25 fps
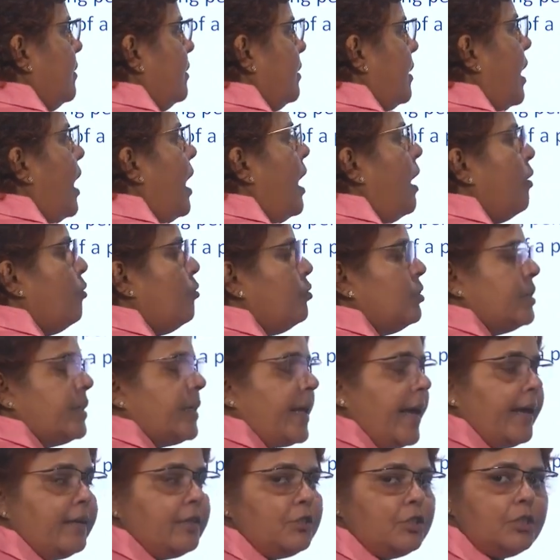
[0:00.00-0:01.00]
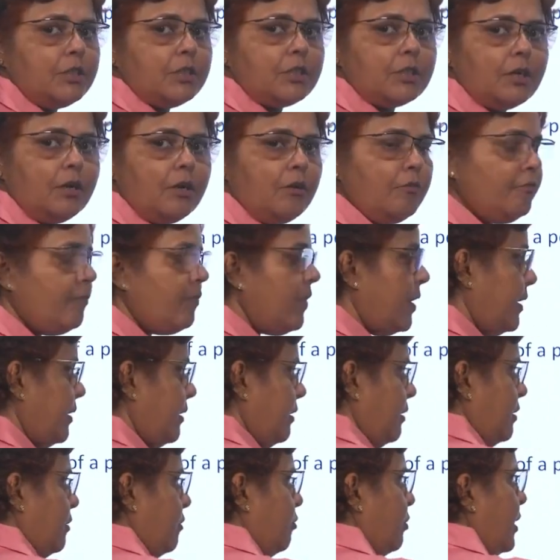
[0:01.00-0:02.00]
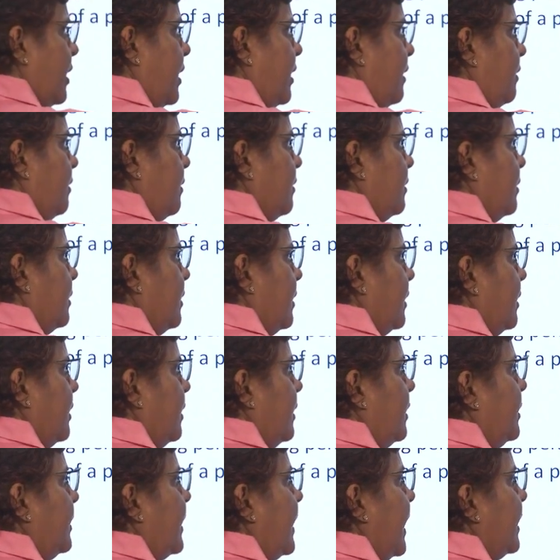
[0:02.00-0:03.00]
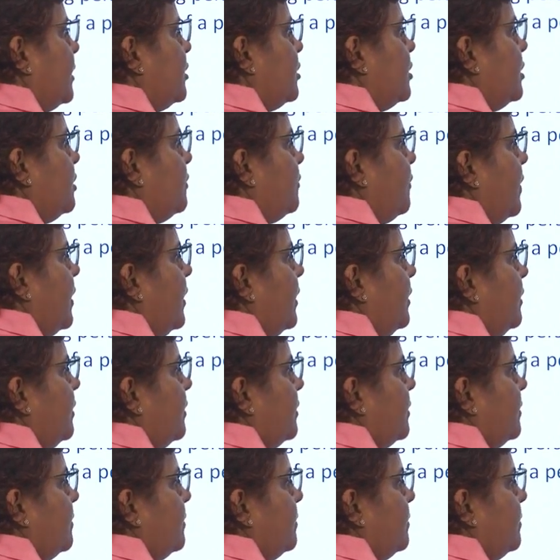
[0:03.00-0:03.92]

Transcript: house catches a fire, okay, it catches fire.